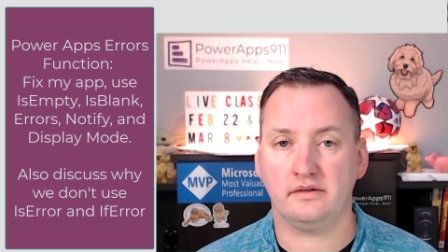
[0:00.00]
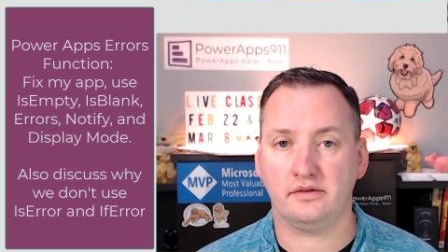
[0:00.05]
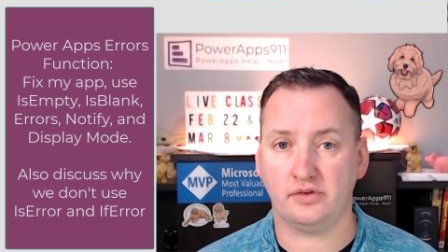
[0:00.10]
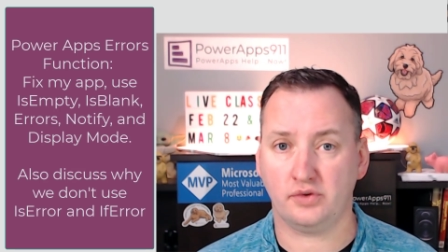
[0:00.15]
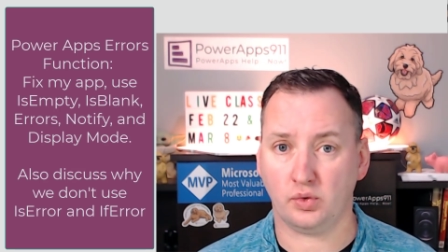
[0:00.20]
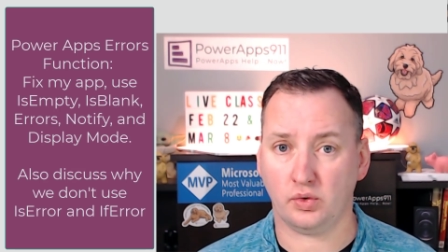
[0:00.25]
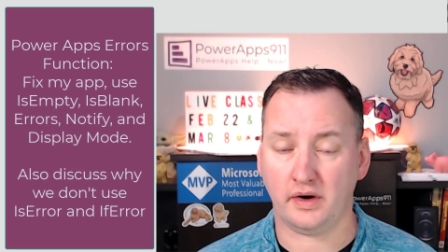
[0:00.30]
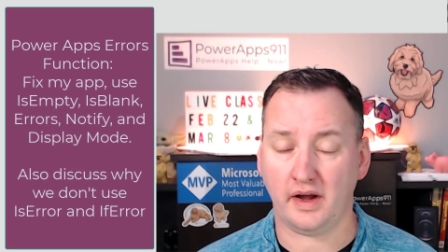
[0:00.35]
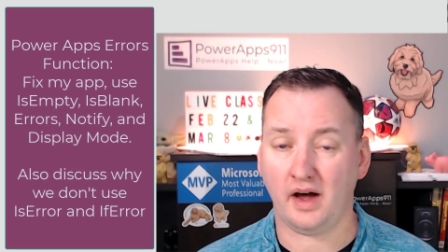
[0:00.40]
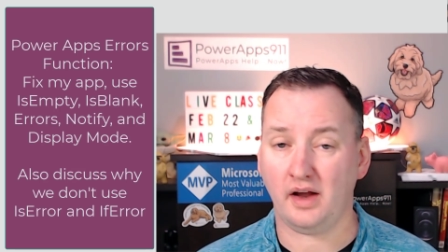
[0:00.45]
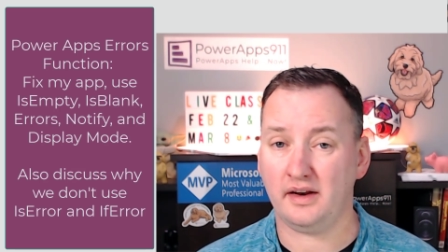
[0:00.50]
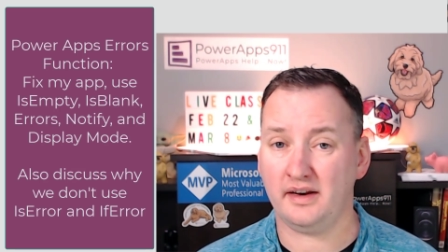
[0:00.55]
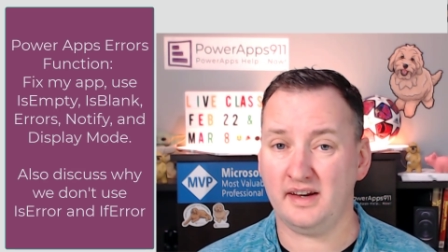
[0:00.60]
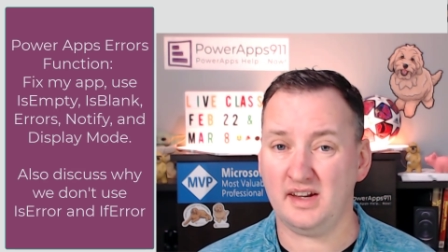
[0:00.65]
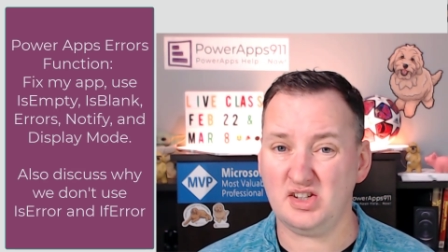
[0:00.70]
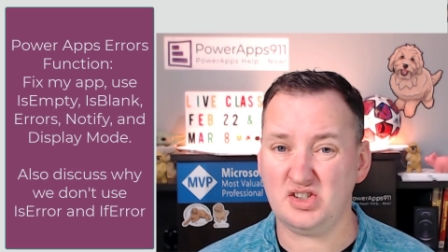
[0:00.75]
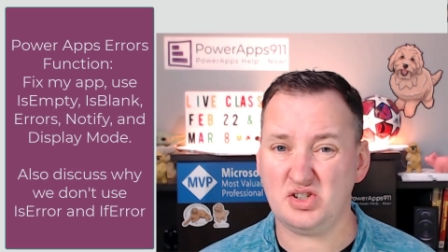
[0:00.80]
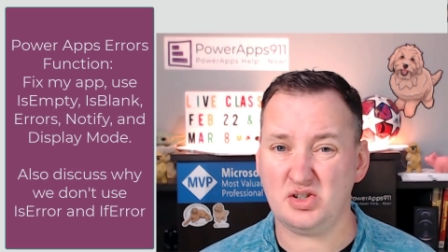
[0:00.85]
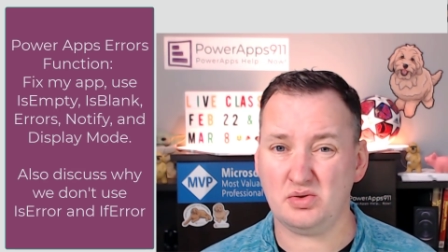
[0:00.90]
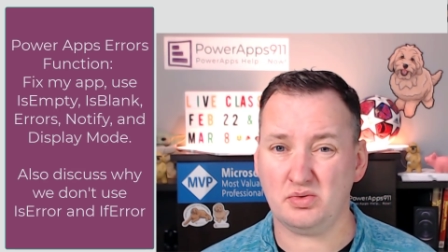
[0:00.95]
sort out an
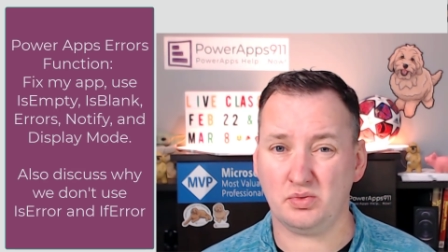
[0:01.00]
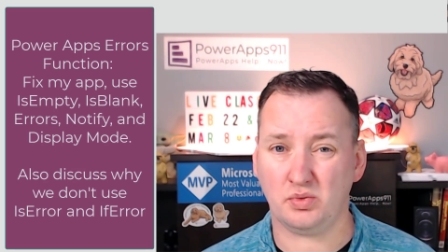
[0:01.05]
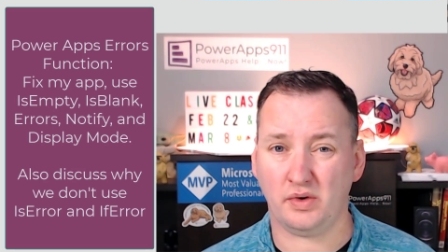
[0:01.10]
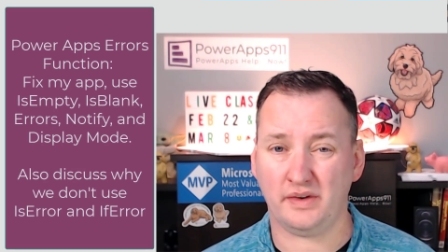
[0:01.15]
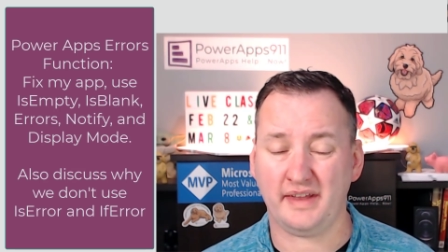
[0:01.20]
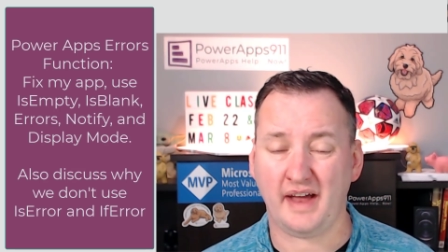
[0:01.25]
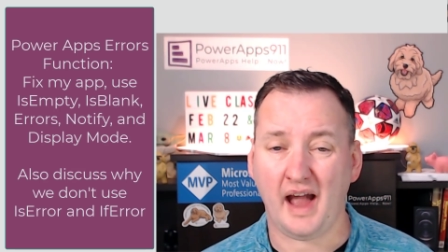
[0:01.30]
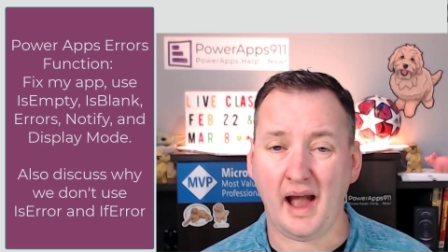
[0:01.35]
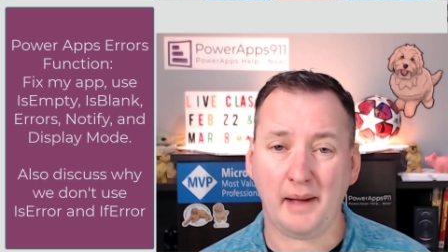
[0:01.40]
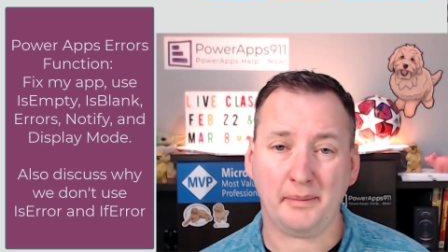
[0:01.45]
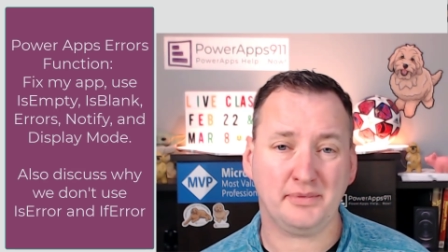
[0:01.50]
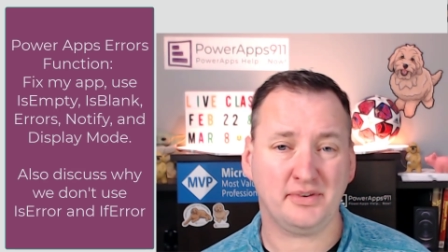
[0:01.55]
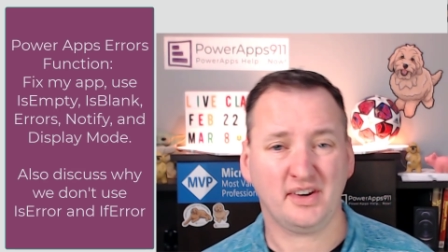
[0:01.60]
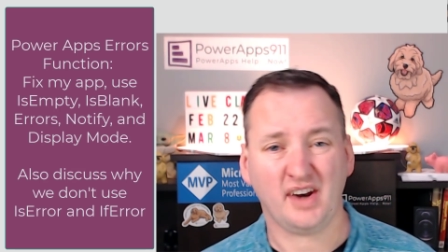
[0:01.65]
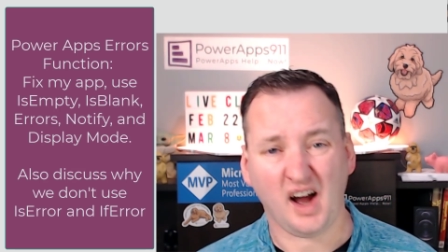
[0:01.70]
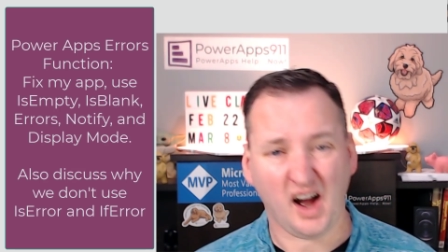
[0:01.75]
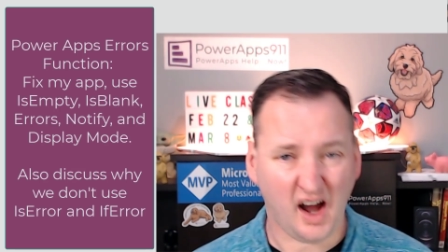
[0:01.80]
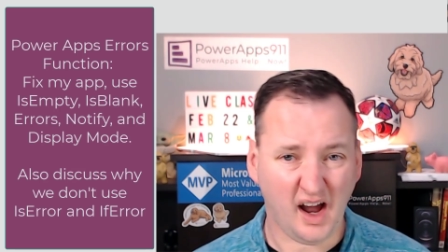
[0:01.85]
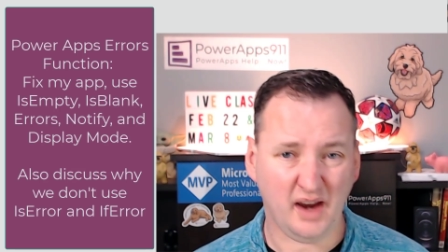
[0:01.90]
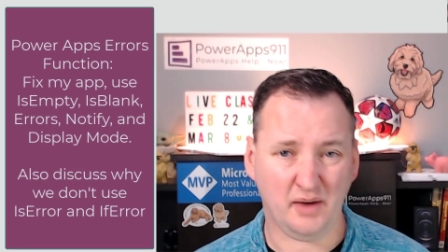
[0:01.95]
issue with one of the apps
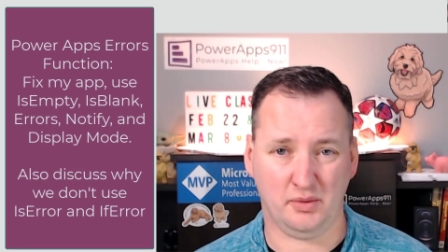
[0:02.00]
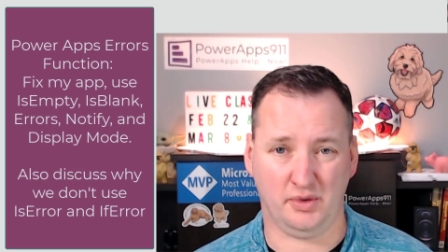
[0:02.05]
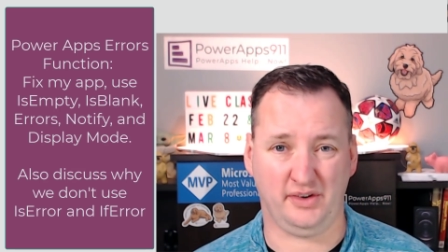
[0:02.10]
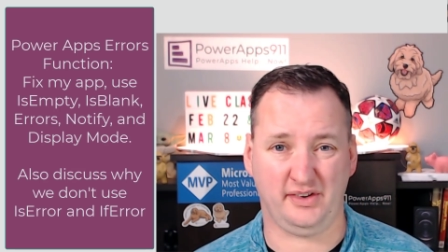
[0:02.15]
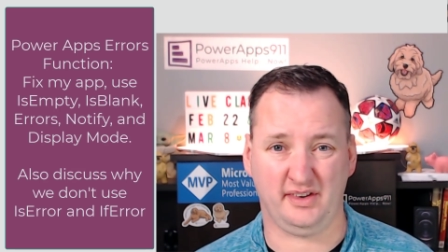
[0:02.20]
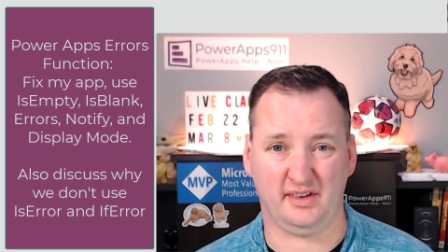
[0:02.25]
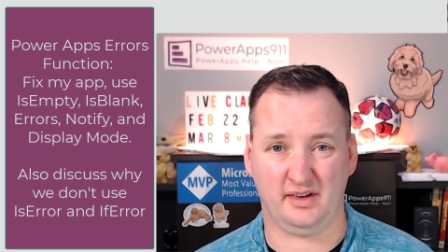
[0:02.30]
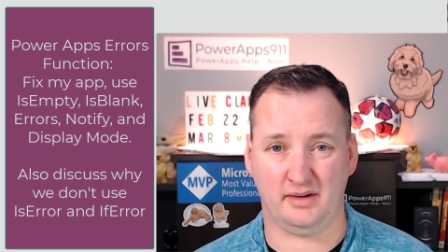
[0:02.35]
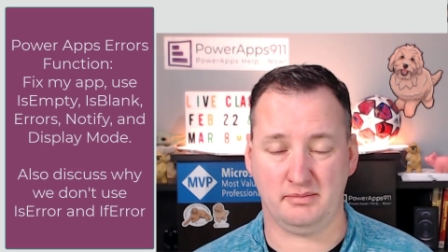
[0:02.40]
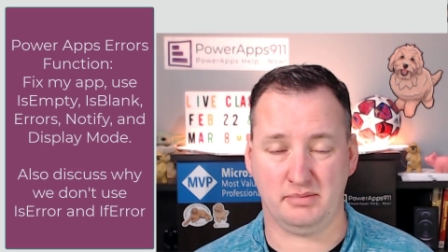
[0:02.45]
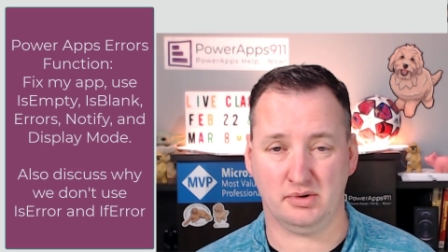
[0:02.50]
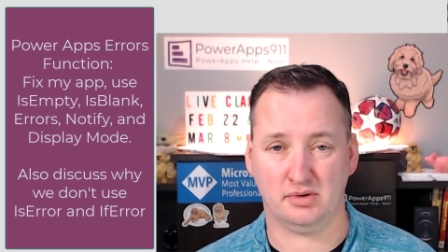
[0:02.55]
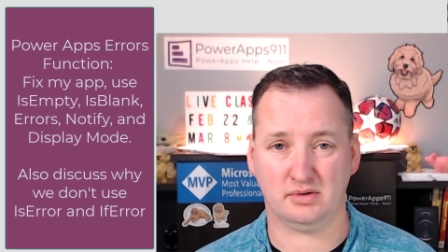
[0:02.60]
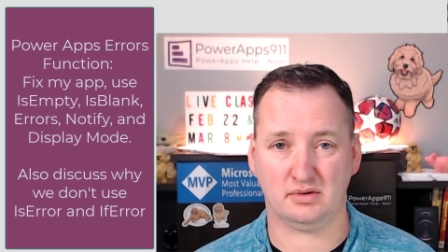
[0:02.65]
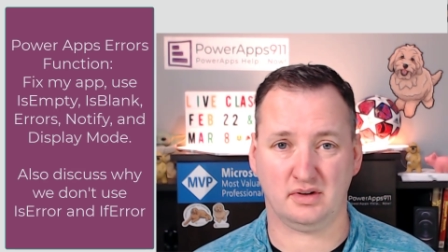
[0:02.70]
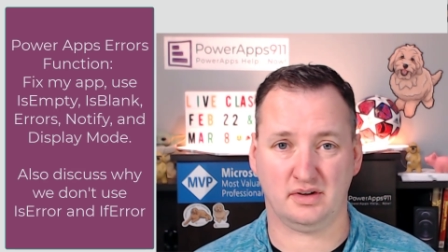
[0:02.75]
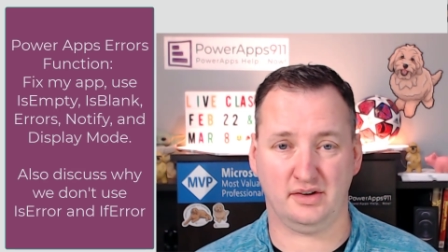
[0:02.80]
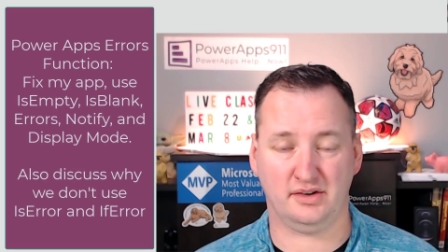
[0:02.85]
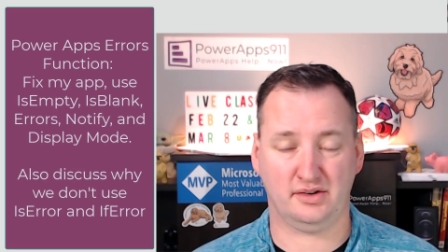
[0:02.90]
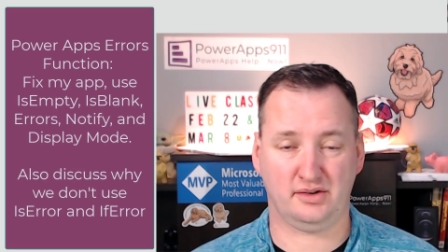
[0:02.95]
that I recently
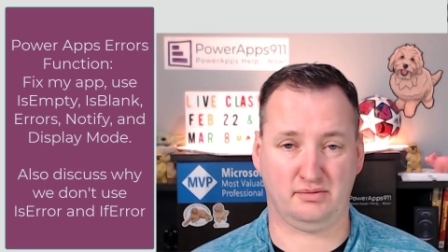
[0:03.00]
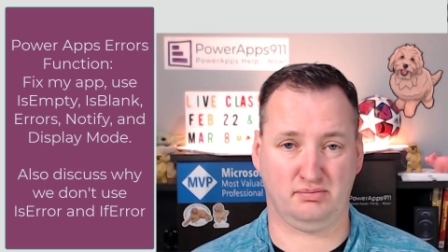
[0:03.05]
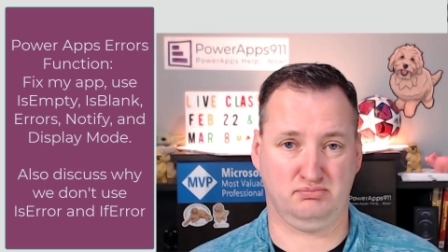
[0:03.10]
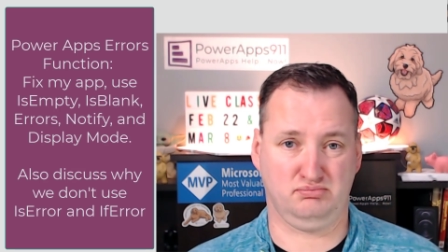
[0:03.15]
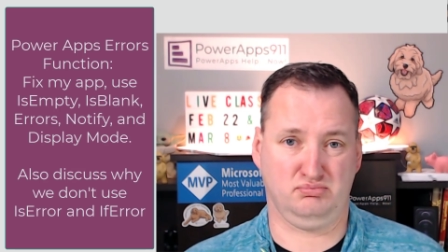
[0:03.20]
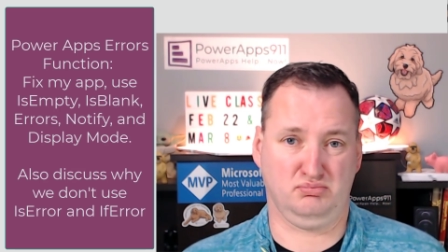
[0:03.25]
built because